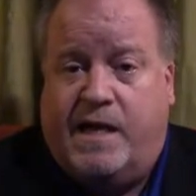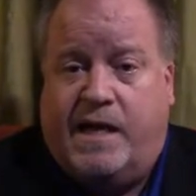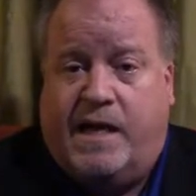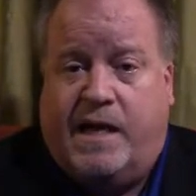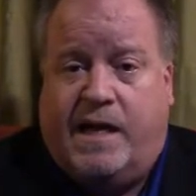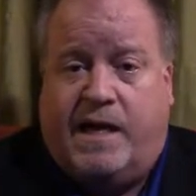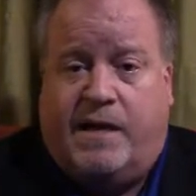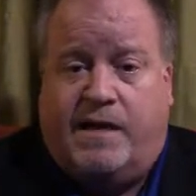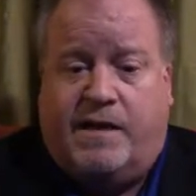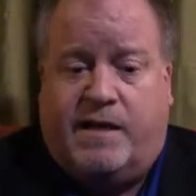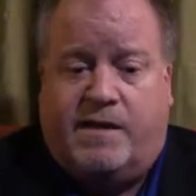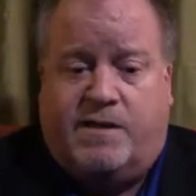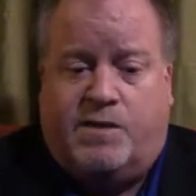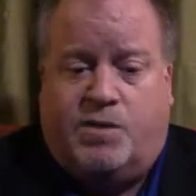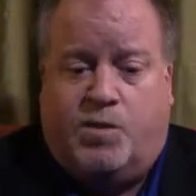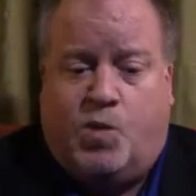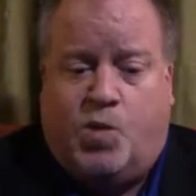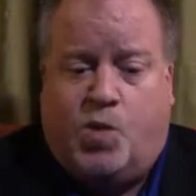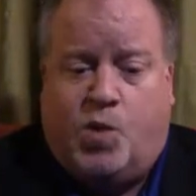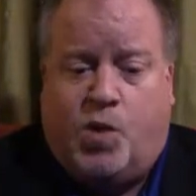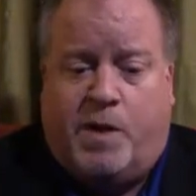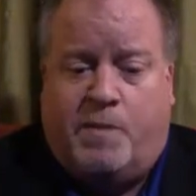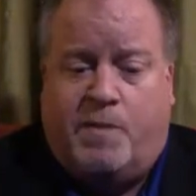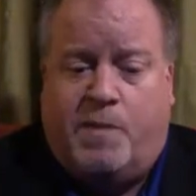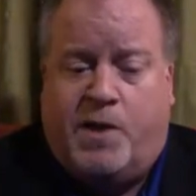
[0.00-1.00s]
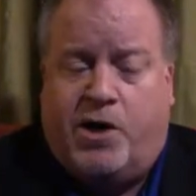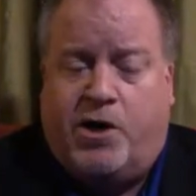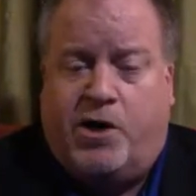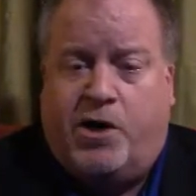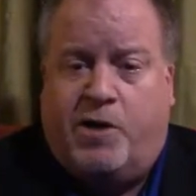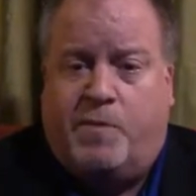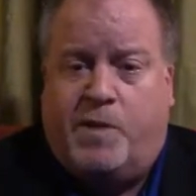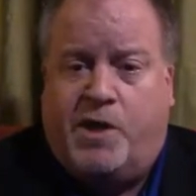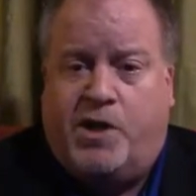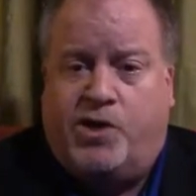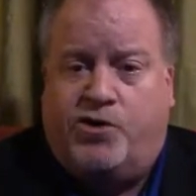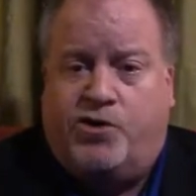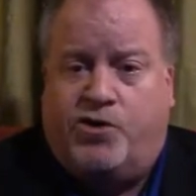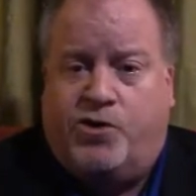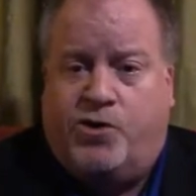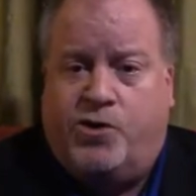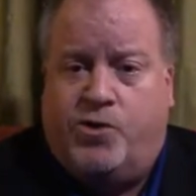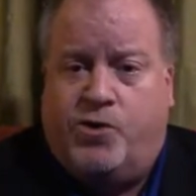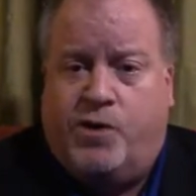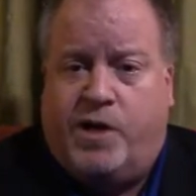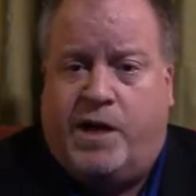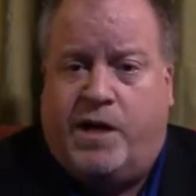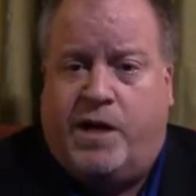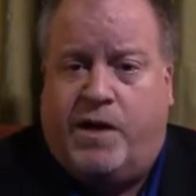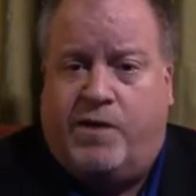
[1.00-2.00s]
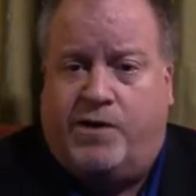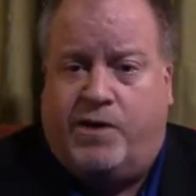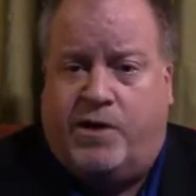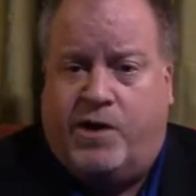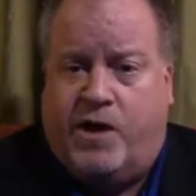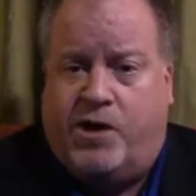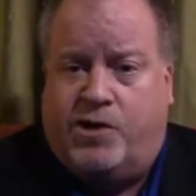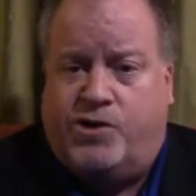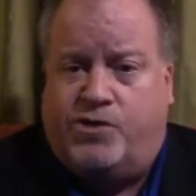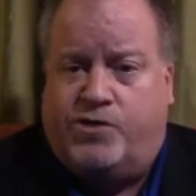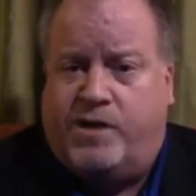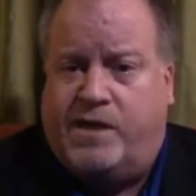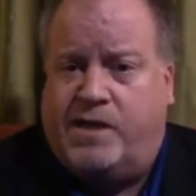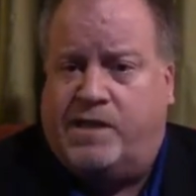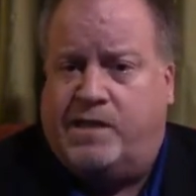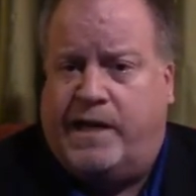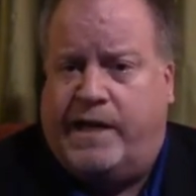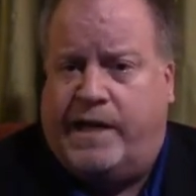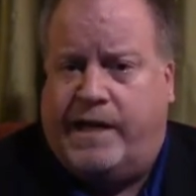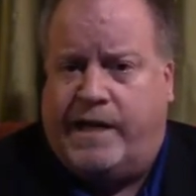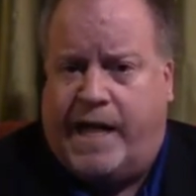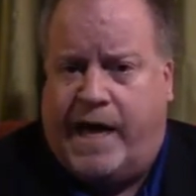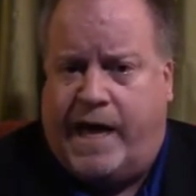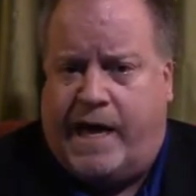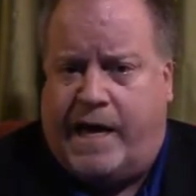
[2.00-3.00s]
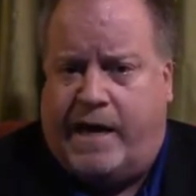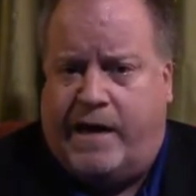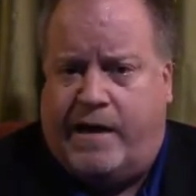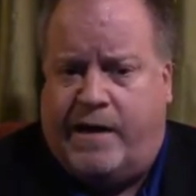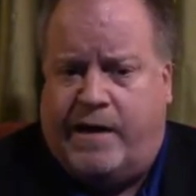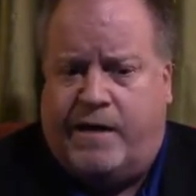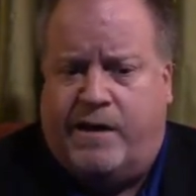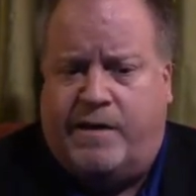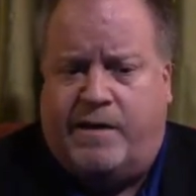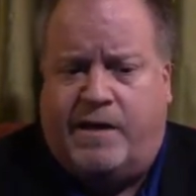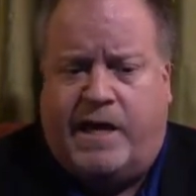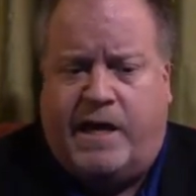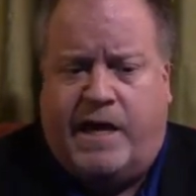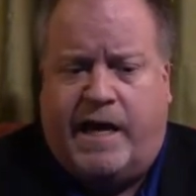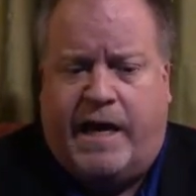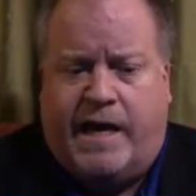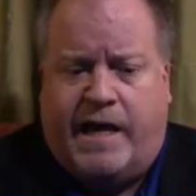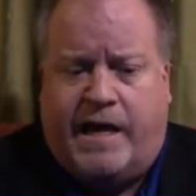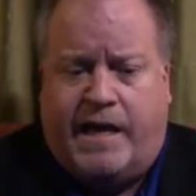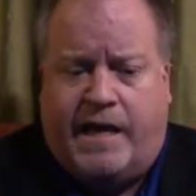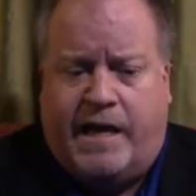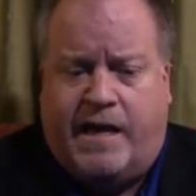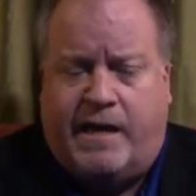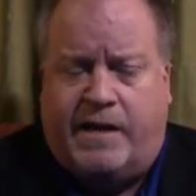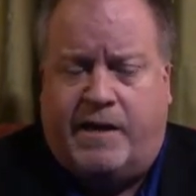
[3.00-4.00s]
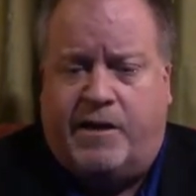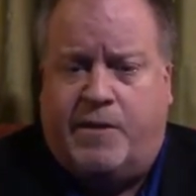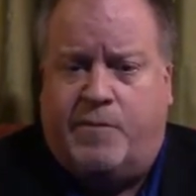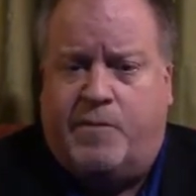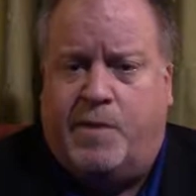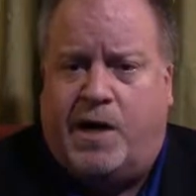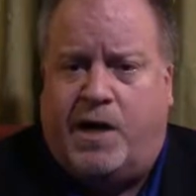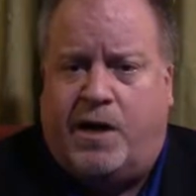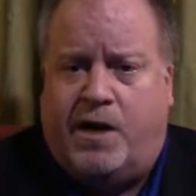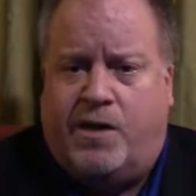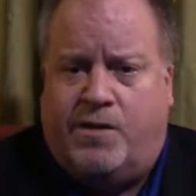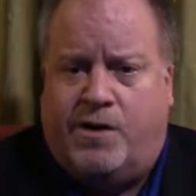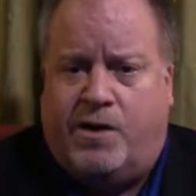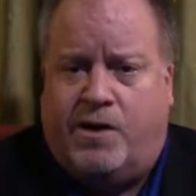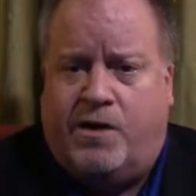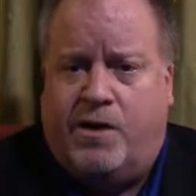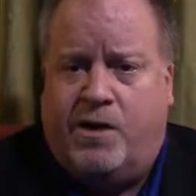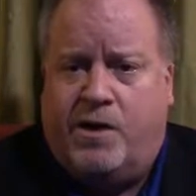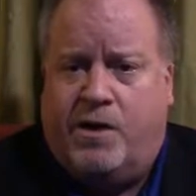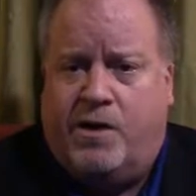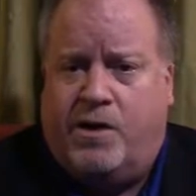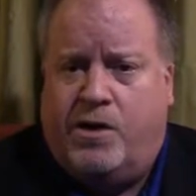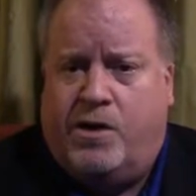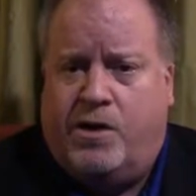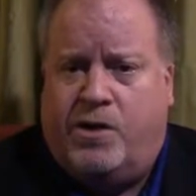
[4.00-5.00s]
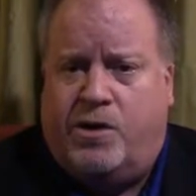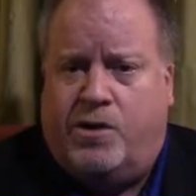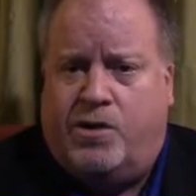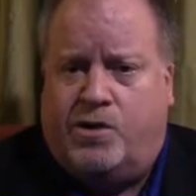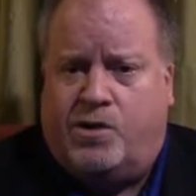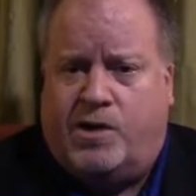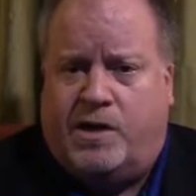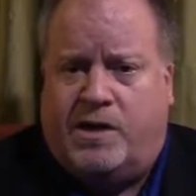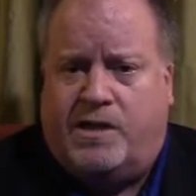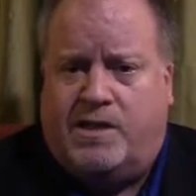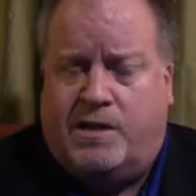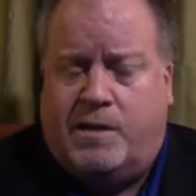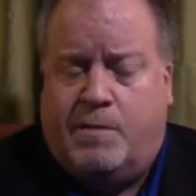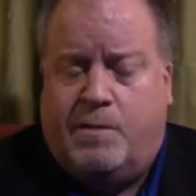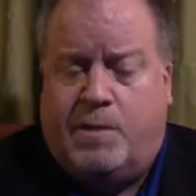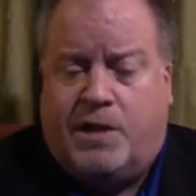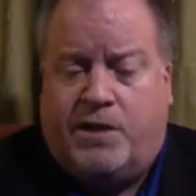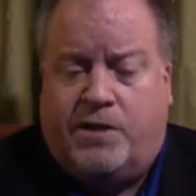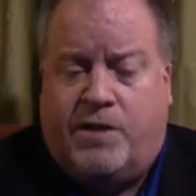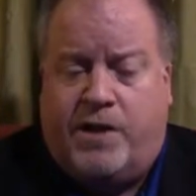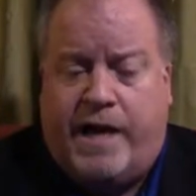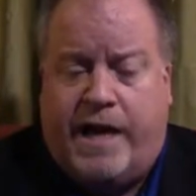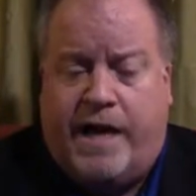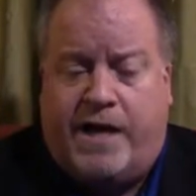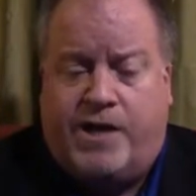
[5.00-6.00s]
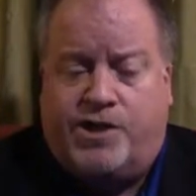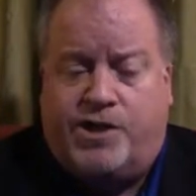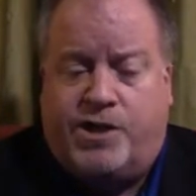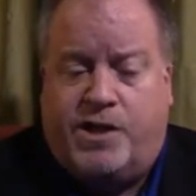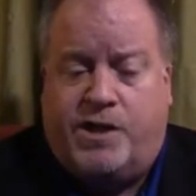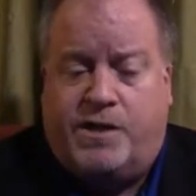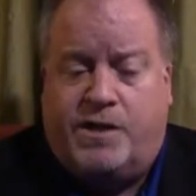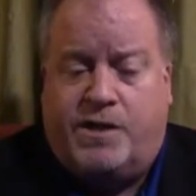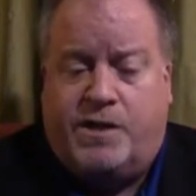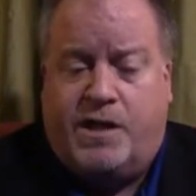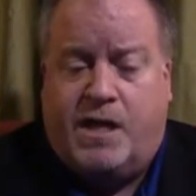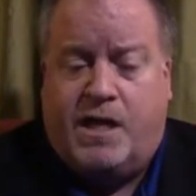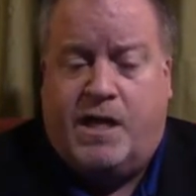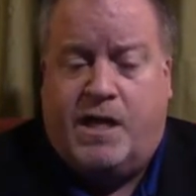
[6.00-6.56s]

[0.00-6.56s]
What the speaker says: and this would appear to be true in other countries like Canada and the United Kingdom and other, sort of similar nations,